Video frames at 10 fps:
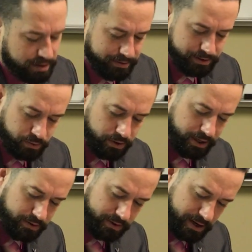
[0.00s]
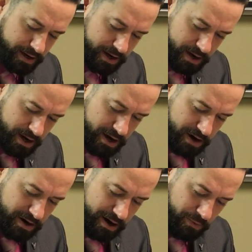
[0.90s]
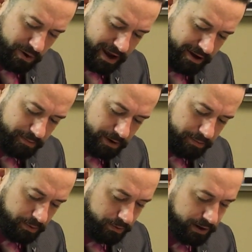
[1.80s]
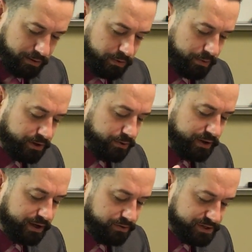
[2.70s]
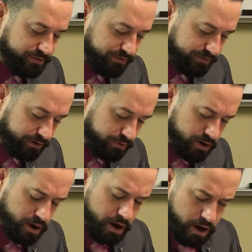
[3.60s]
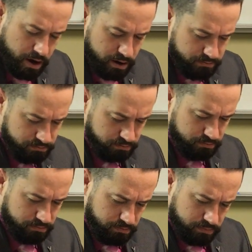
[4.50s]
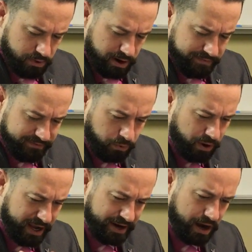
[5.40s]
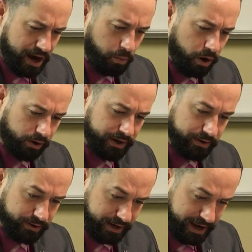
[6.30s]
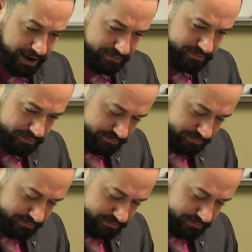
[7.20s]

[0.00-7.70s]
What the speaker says: Probably 20. Okay. All right. We'll count them up when we do the energy review. All right, Phil. What kind of hot water heater do you have?